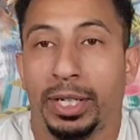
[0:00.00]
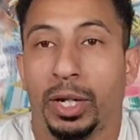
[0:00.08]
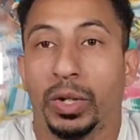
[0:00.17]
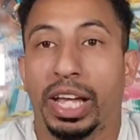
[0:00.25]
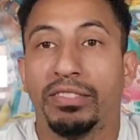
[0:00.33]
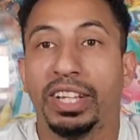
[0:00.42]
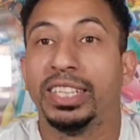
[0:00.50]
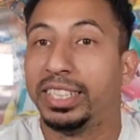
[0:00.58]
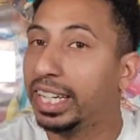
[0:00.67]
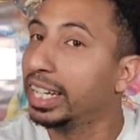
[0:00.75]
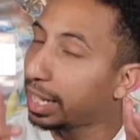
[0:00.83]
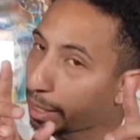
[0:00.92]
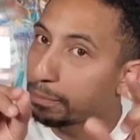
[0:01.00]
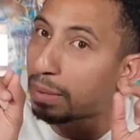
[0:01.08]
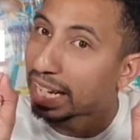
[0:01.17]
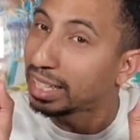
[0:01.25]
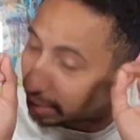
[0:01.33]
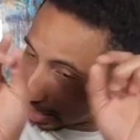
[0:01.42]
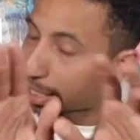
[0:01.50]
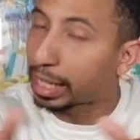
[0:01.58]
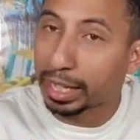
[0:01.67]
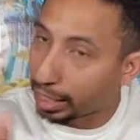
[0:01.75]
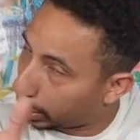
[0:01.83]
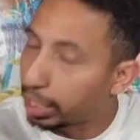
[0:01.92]
Okay, if they did, it might,
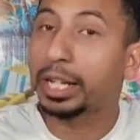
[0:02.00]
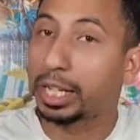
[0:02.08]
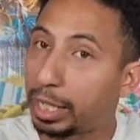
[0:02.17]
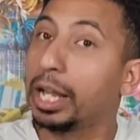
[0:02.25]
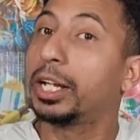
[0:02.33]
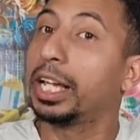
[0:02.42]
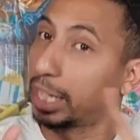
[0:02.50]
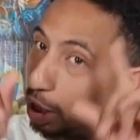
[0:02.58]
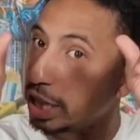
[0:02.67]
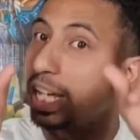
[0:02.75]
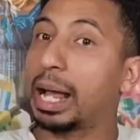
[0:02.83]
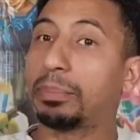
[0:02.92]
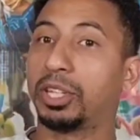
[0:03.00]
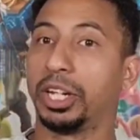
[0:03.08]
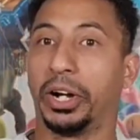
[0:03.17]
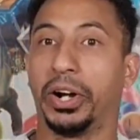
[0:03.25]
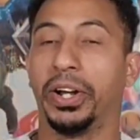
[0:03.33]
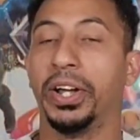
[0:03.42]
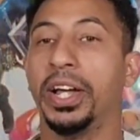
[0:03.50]
it, could, it could get up there.